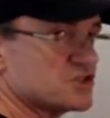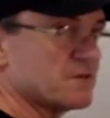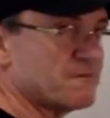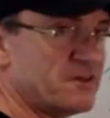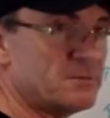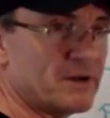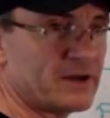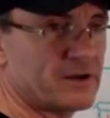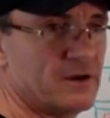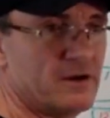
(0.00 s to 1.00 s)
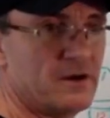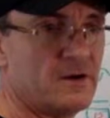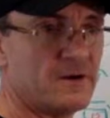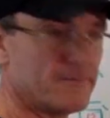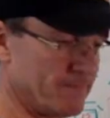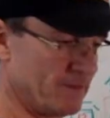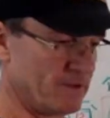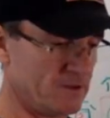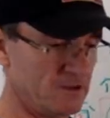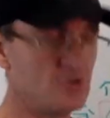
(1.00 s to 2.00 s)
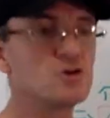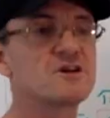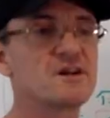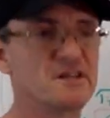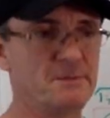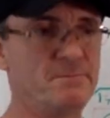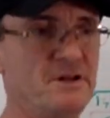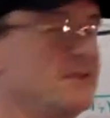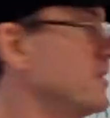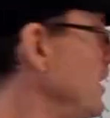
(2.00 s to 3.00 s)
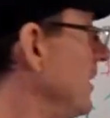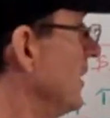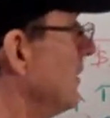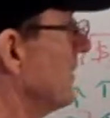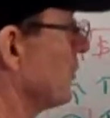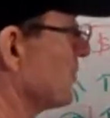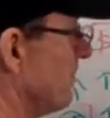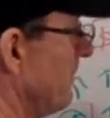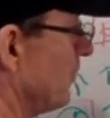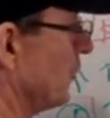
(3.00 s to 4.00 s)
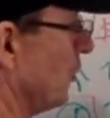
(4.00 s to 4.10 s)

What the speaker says: is the feedback. Your credibility, because people